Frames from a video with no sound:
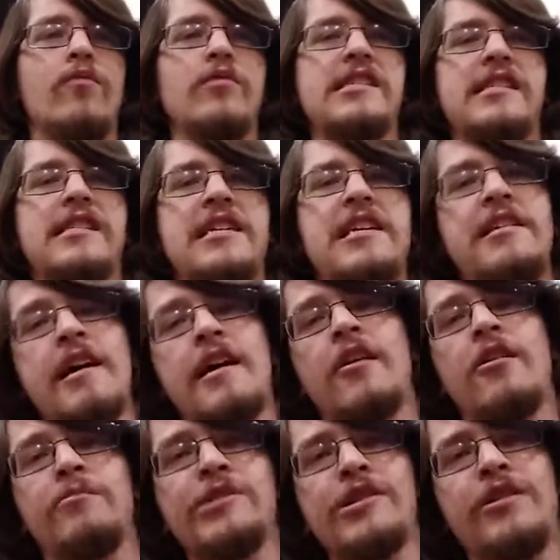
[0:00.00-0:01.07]
C that
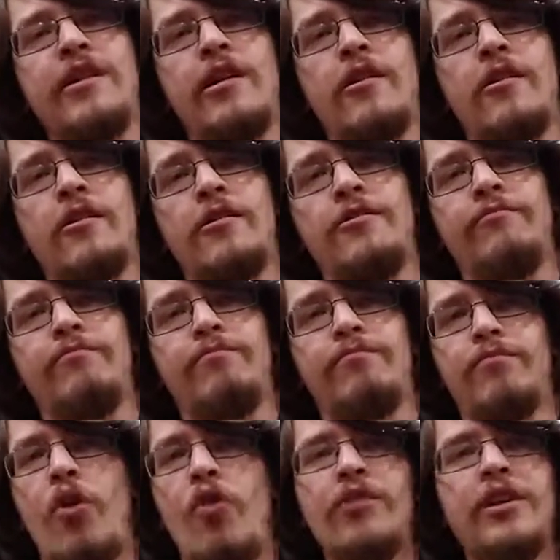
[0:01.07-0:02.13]
comes in there
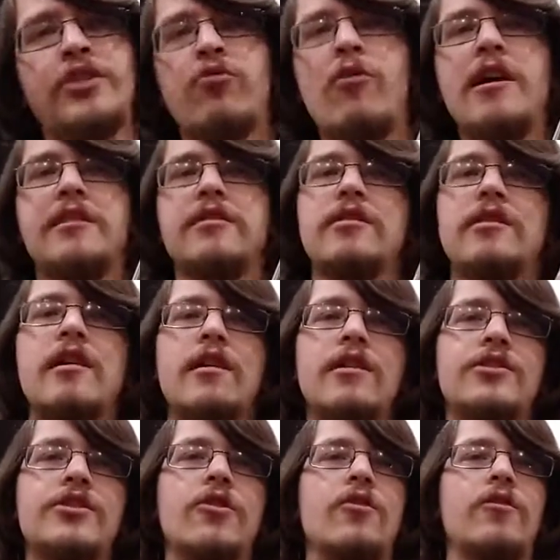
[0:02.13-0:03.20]
only twice.
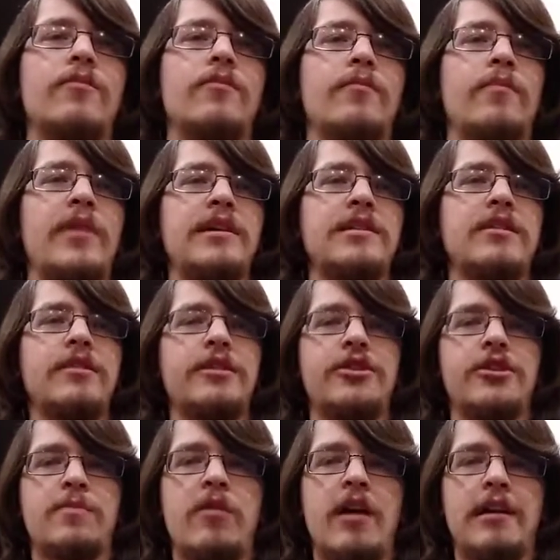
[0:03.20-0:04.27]
So basically
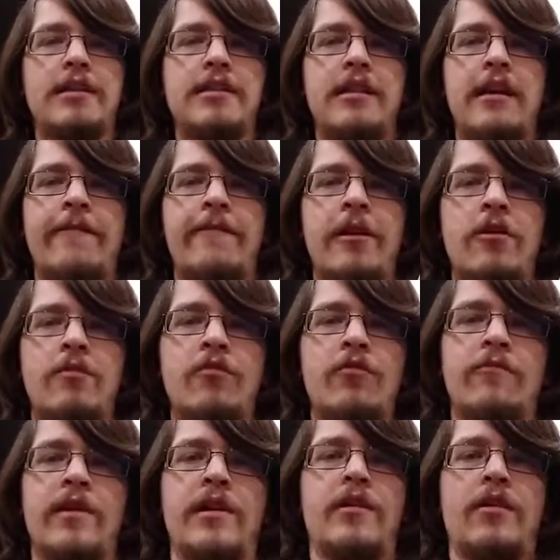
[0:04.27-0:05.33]
just practicing that finger
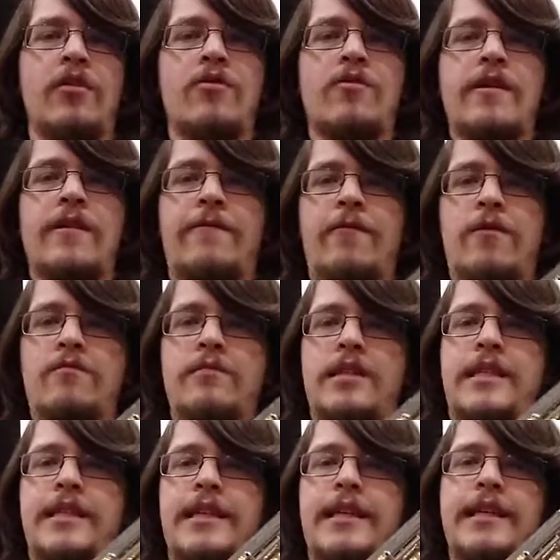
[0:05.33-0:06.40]
movement going from
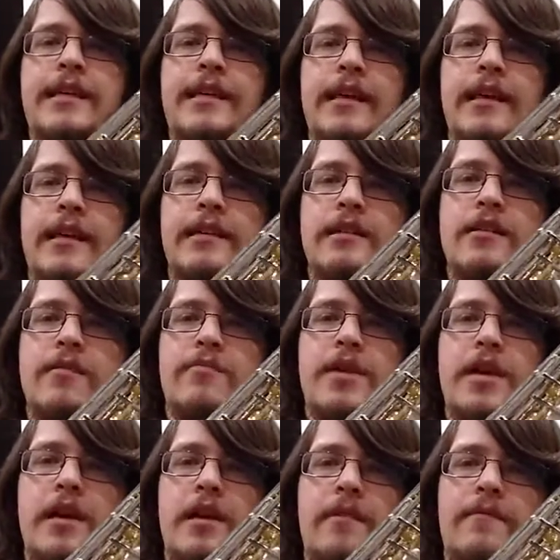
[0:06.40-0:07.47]
D to
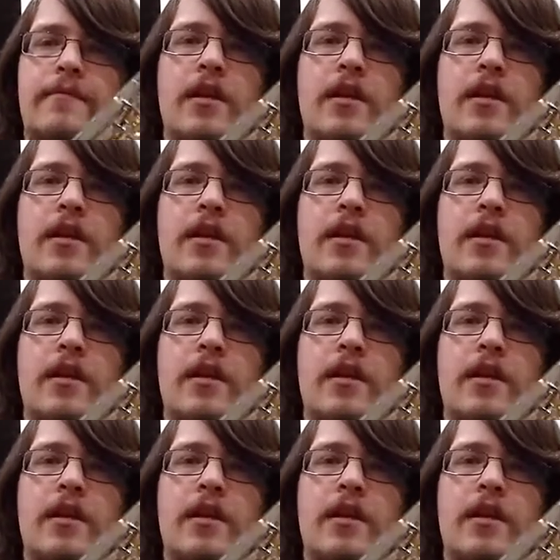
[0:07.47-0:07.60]
B.